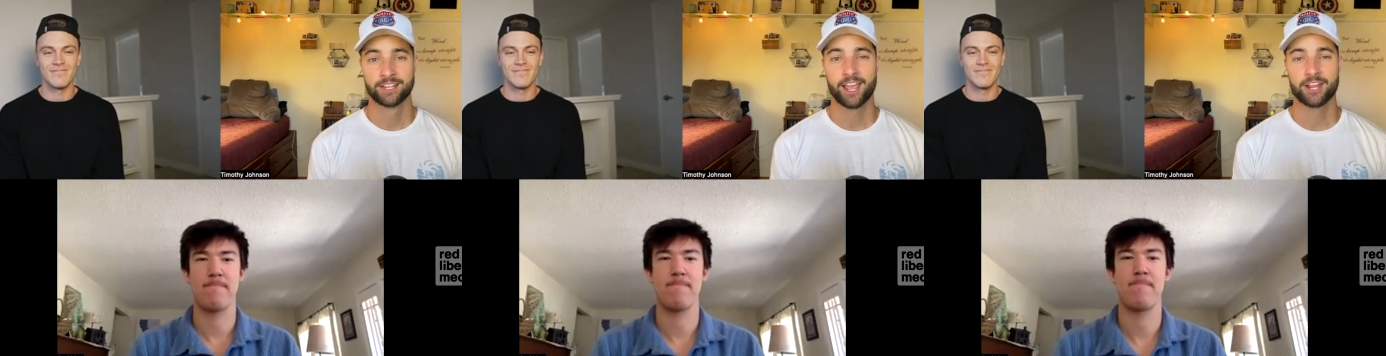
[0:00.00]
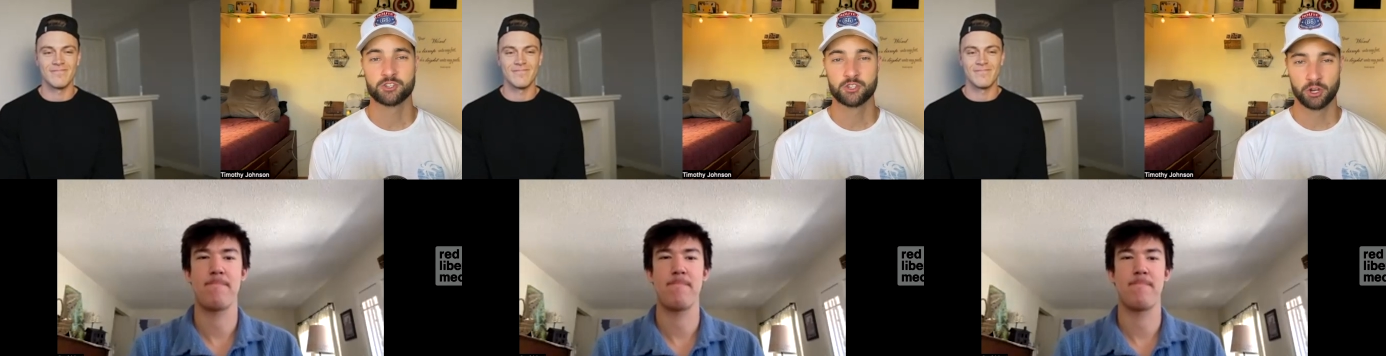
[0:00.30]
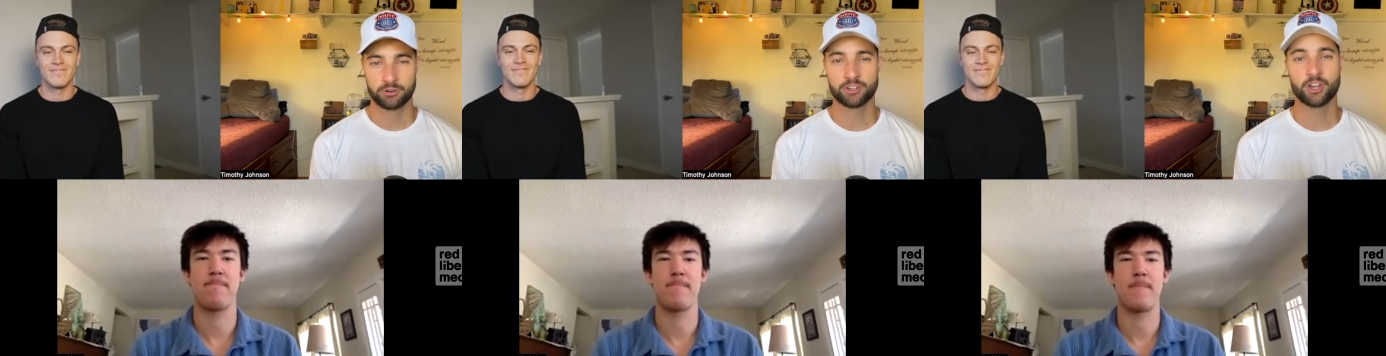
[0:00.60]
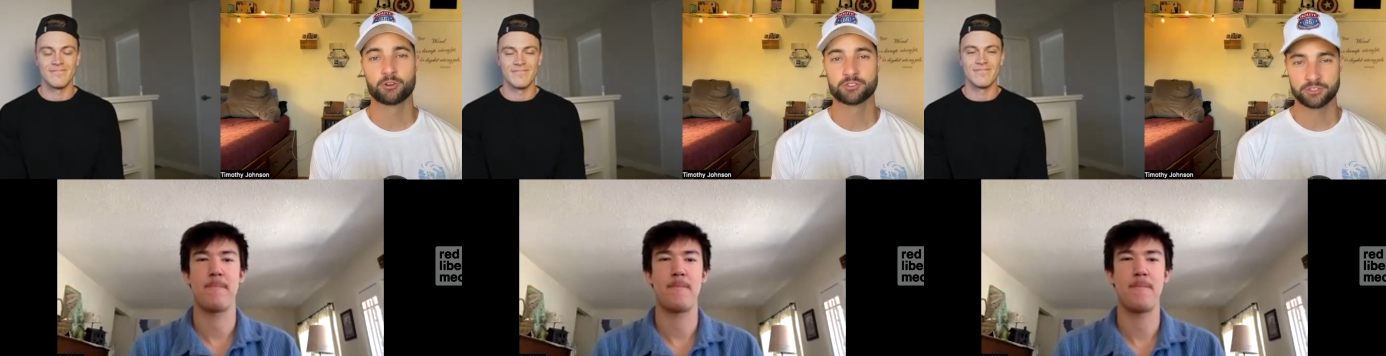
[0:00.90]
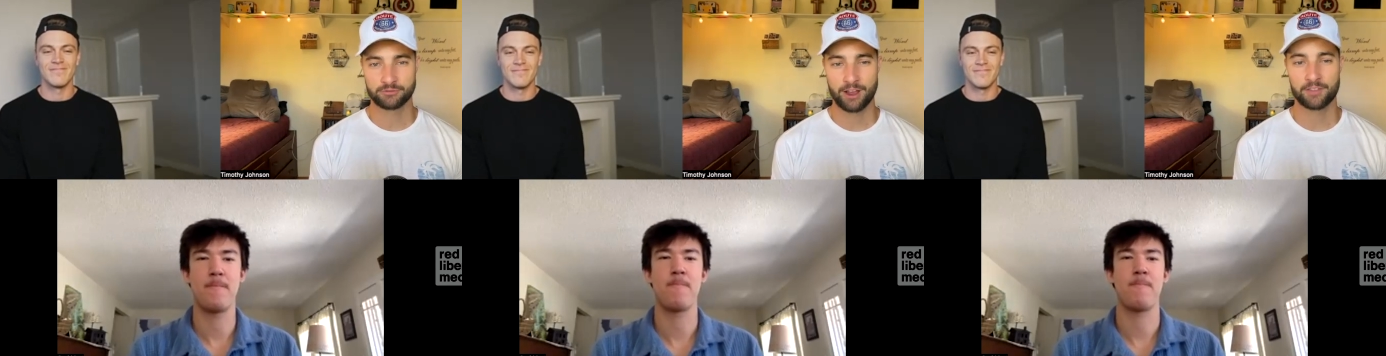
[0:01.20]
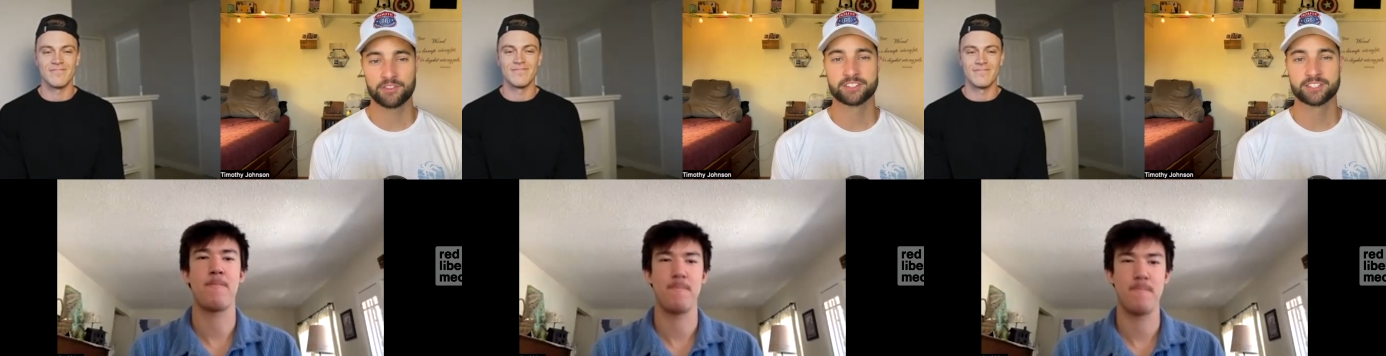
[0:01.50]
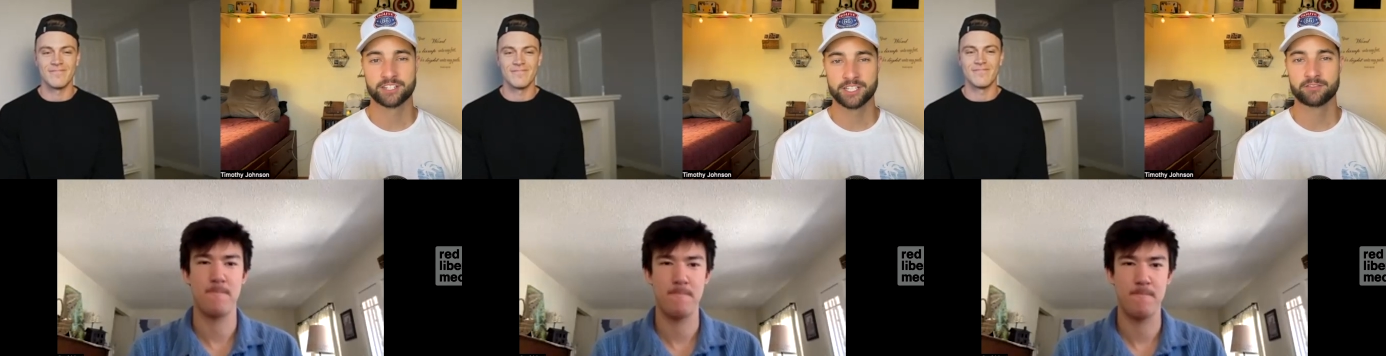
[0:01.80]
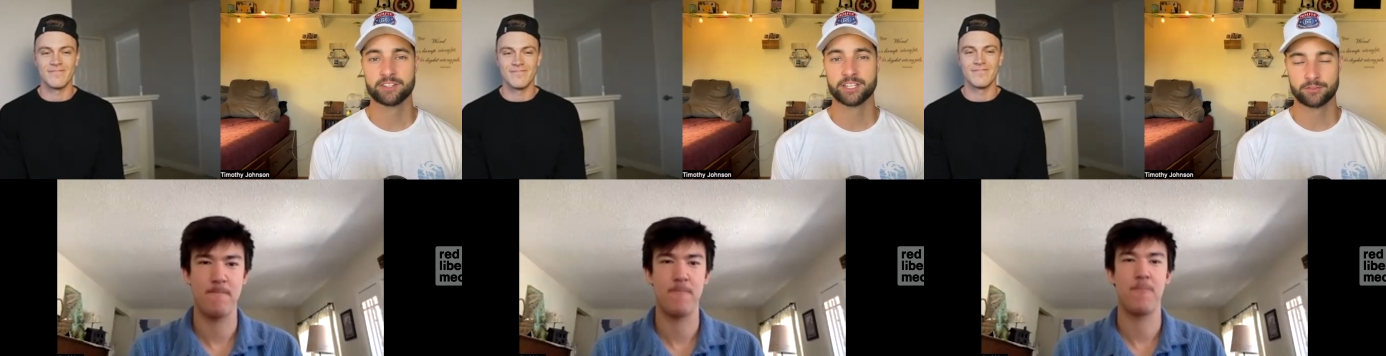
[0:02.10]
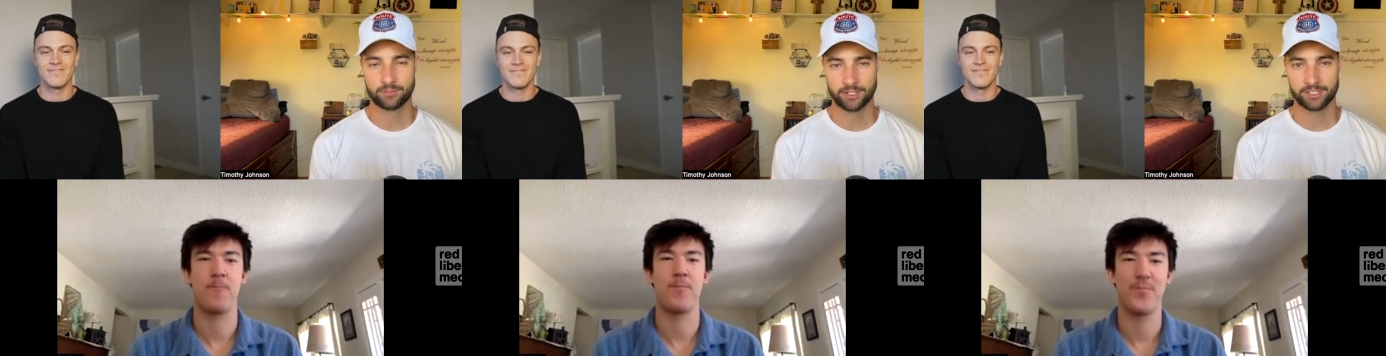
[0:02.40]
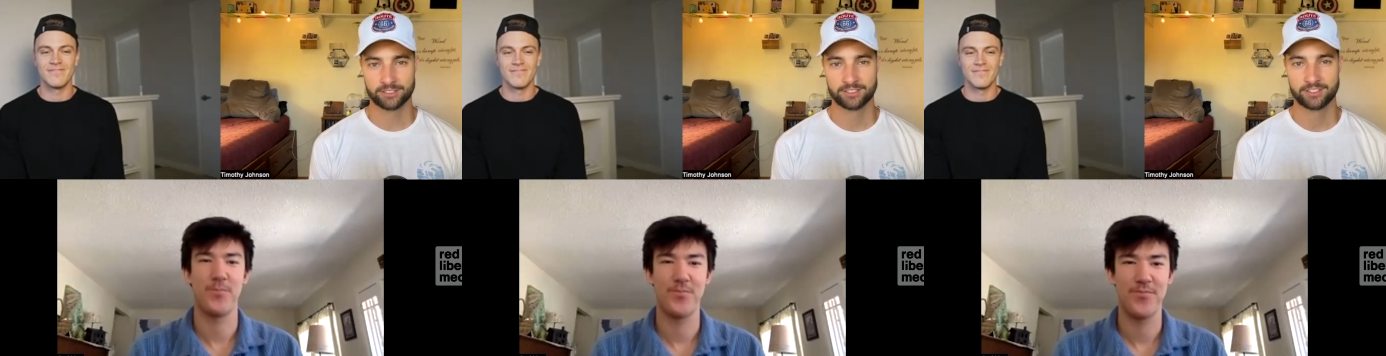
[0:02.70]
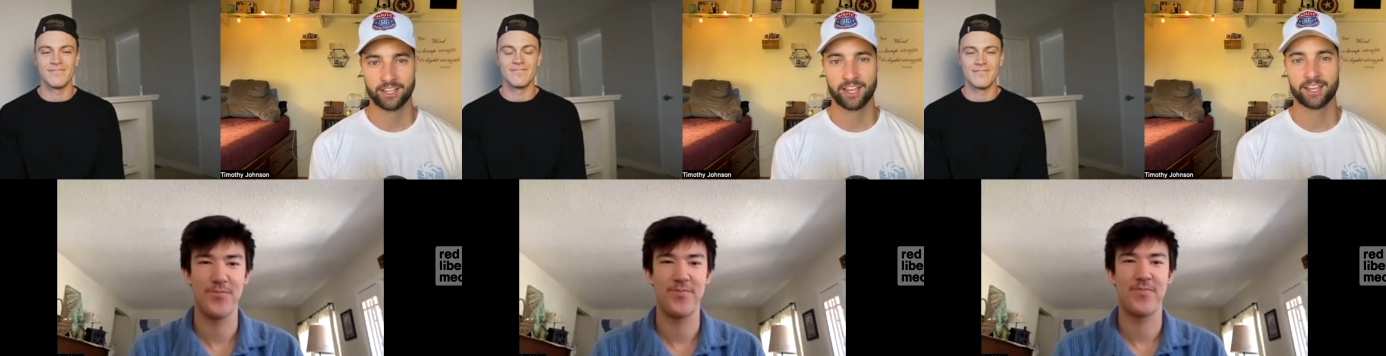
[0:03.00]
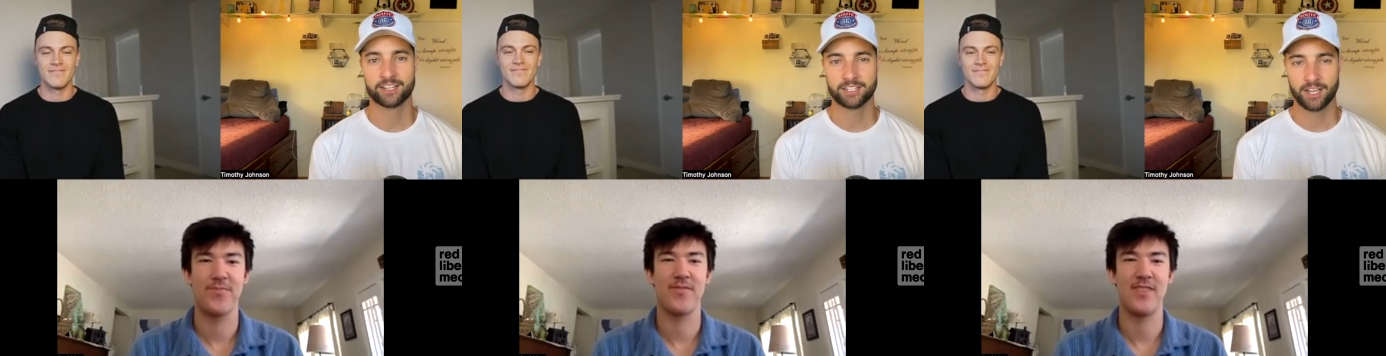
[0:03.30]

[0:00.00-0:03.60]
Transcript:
Speaker 1: and Jonah hmm. goes throughout the city of Nineveh, and yeah.